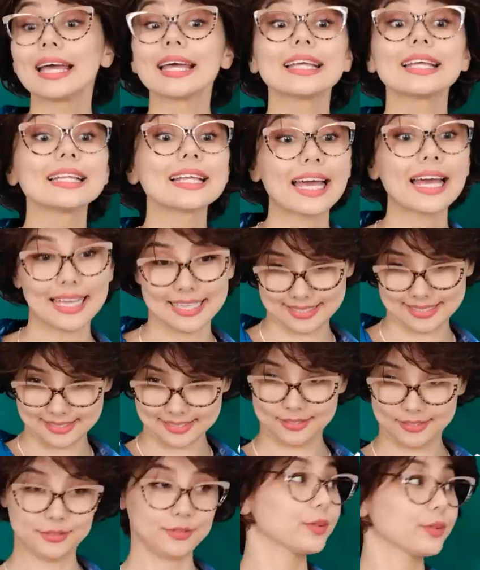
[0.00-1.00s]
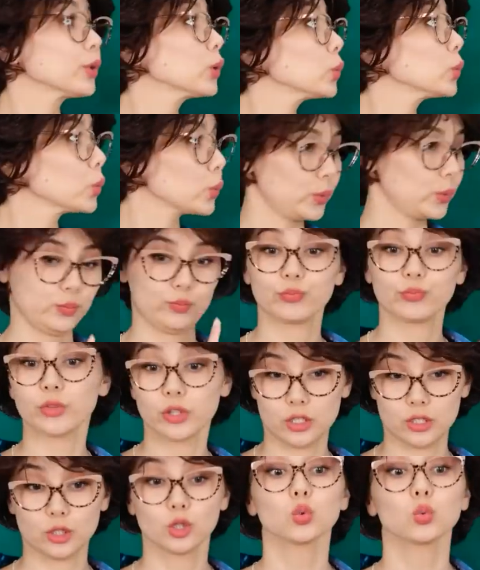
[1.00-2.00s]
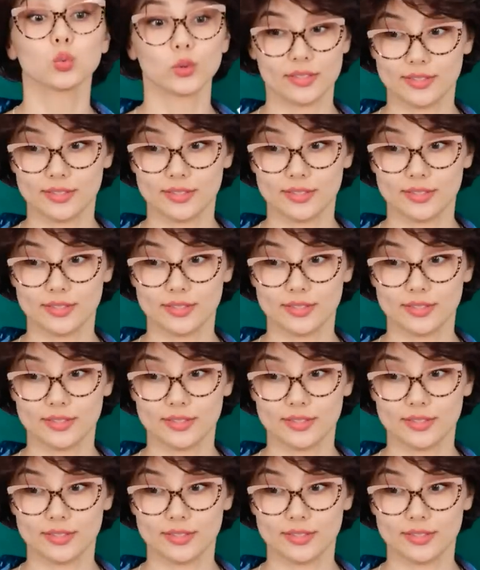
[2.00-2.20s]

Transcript: Pay attention, class. I want you to draw a